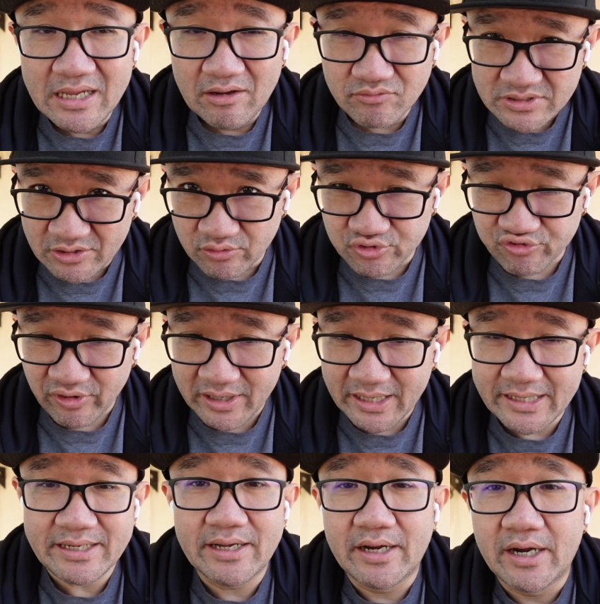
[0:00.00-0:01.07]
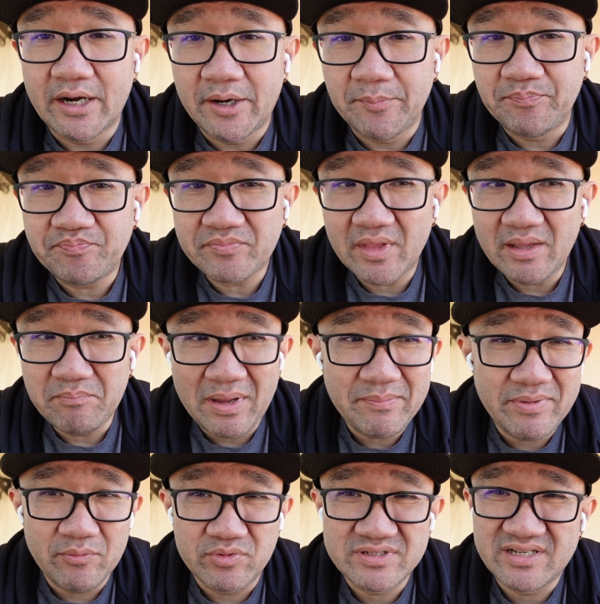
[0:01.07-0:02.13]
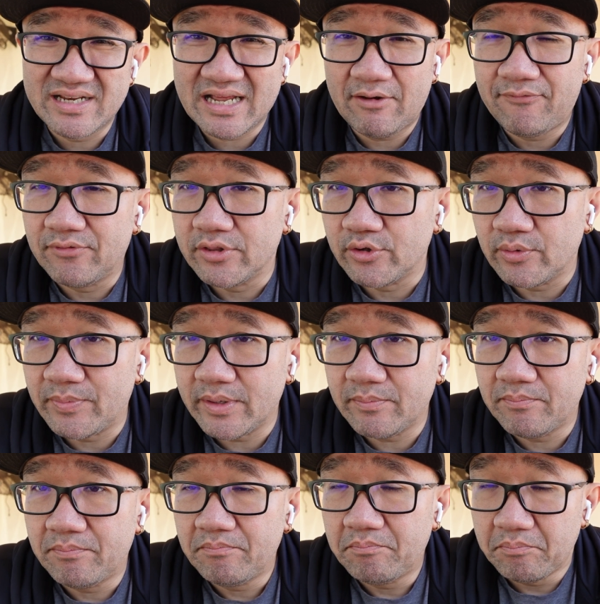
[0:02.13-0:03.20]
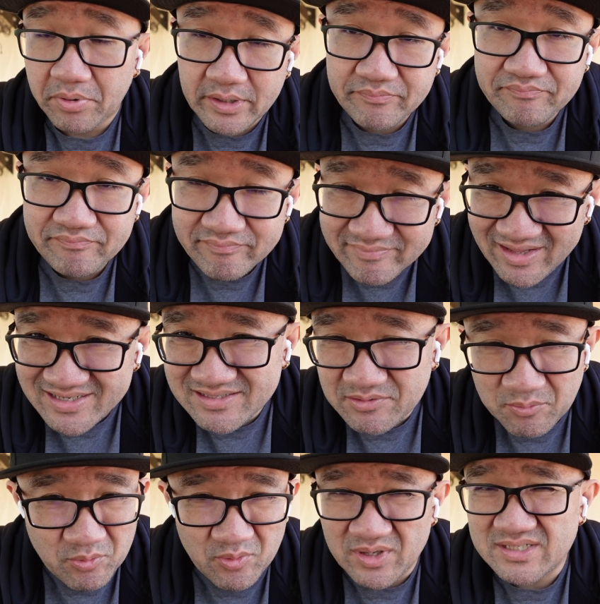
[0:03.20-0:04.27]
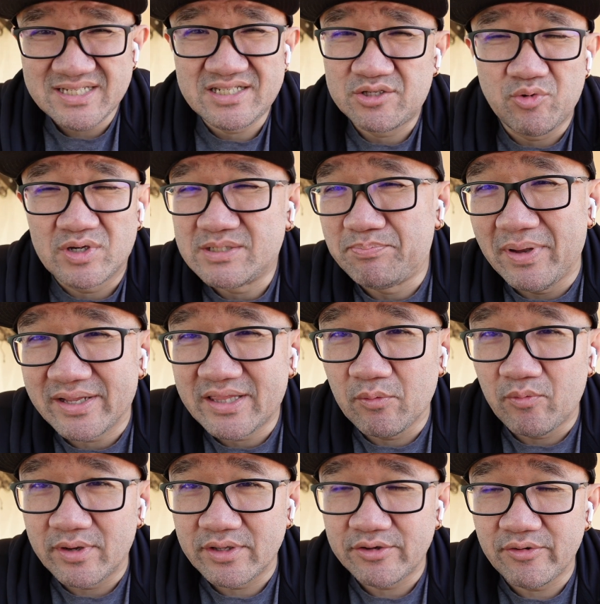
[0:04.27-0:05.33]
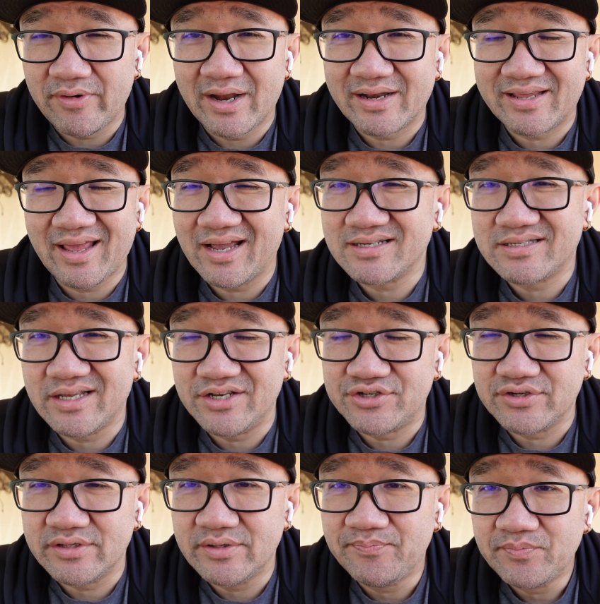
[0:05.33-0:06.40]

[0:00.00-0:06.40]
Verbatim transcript: It was a little dry, um, maybe it was sitting out for a little bit, but that's what's to expect when you're at a gas station.